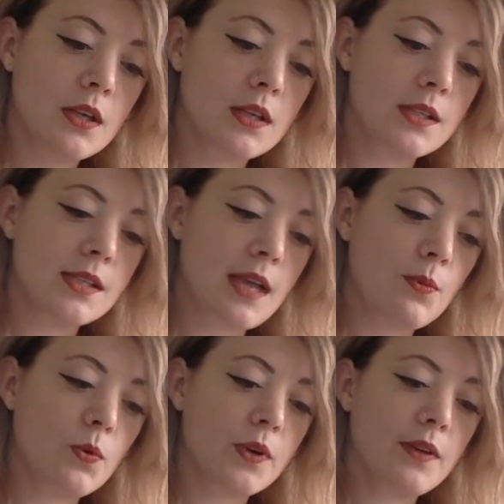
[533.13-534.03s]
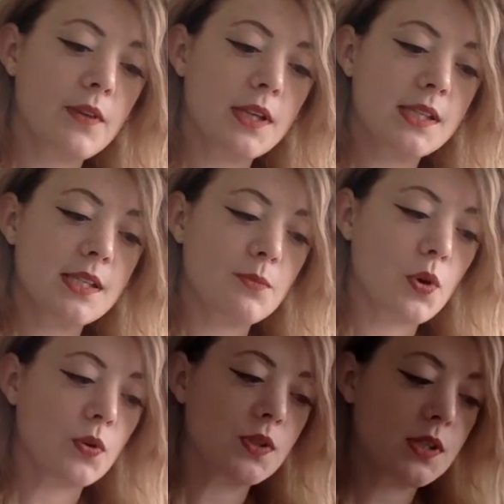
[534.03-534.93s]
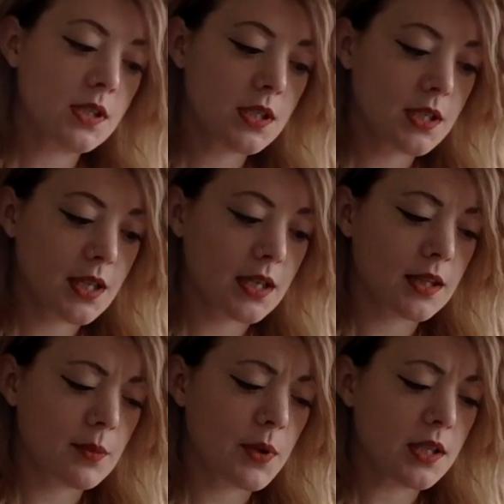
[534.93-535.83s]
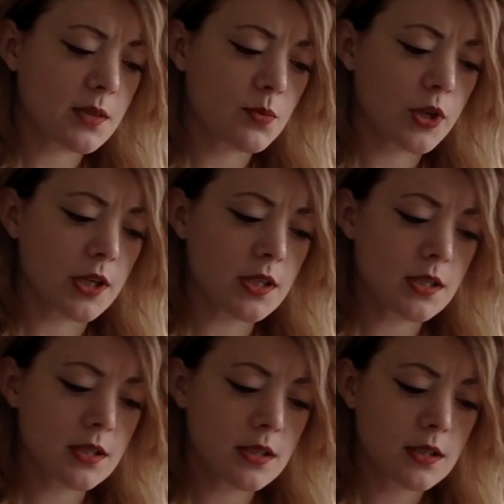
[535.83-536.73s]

because that will give us the most, like, the best print.